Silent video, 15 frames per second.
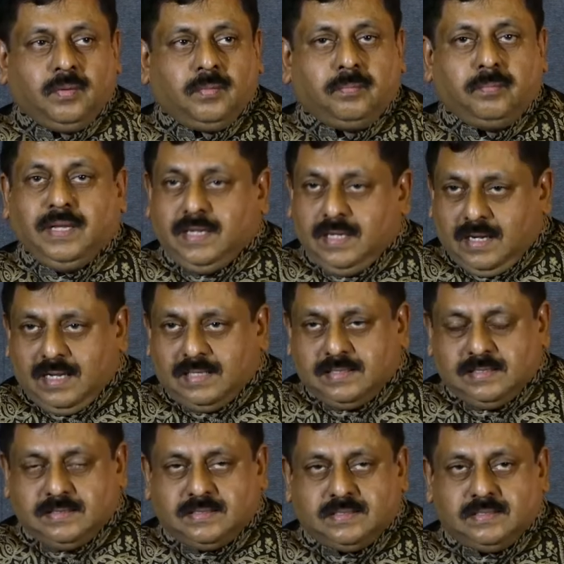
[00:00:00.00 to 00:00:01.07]
Many
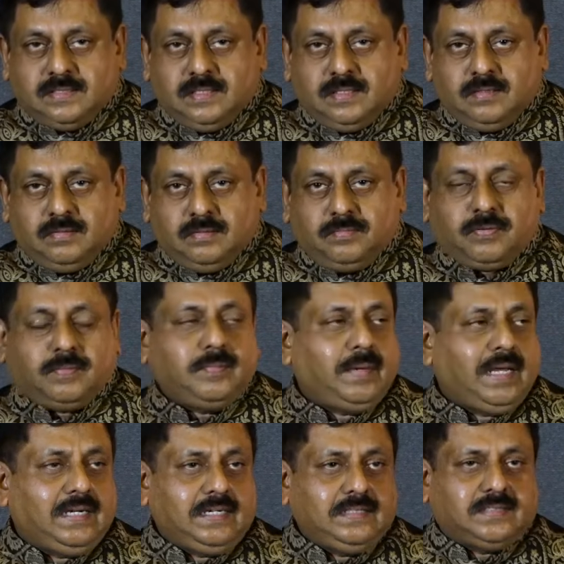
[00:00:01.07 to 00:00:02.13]
legends from the
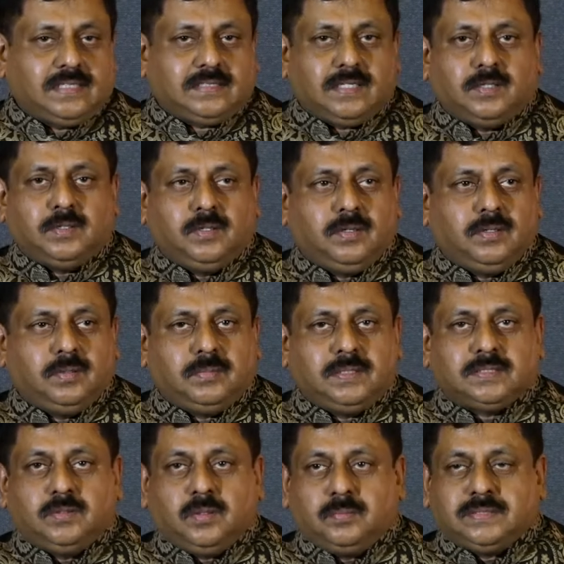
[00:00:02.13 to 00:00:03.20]
maritime sector, you
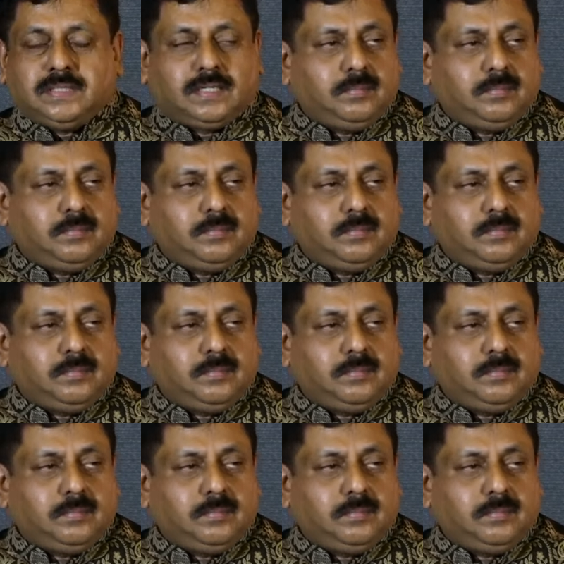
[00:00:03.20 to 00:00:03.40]
must know Mr.